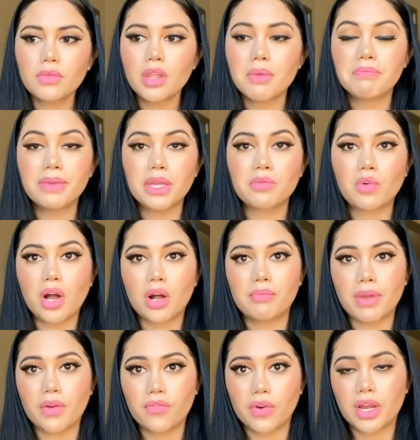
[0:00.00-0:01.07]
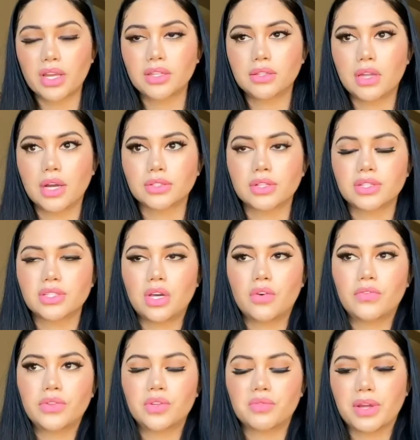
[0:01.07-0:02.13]
Meanwhile, my friend locked
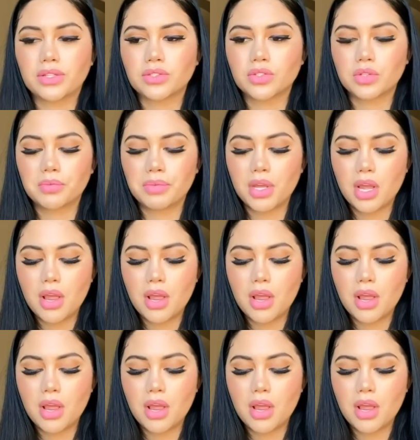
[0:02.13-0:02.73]
herself in the restroom,